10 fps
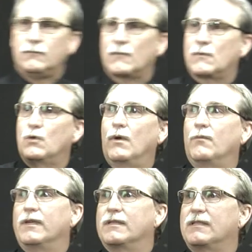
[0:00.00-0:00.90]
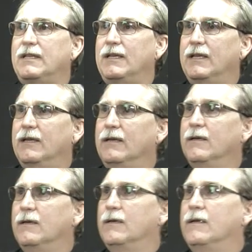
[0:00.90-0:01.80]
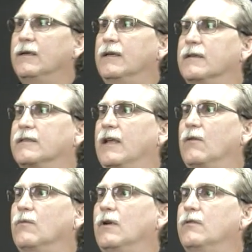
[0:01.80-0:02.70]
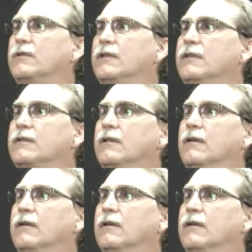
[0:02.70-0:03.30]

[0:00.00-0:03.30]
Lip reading: So what we see is that Rose's